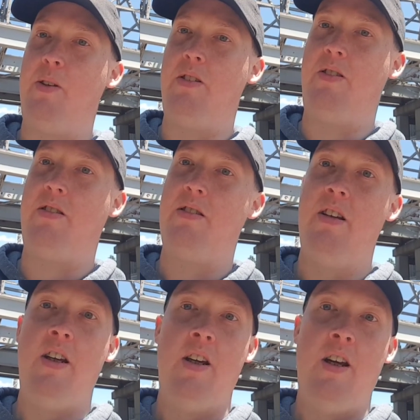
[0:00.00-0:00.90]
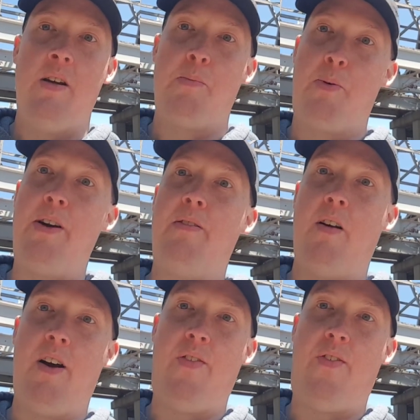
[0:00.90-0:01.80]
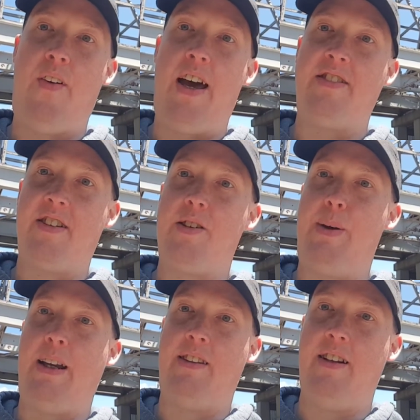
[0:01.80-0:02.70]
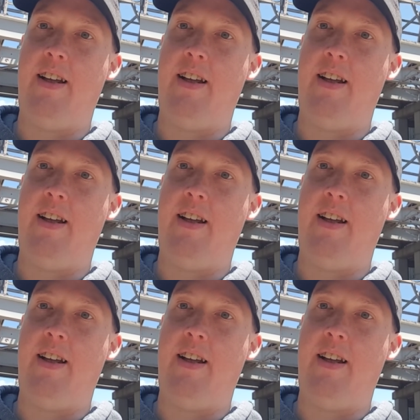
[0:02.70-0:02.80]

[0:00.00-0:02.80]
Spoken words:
was pretty rough as expected.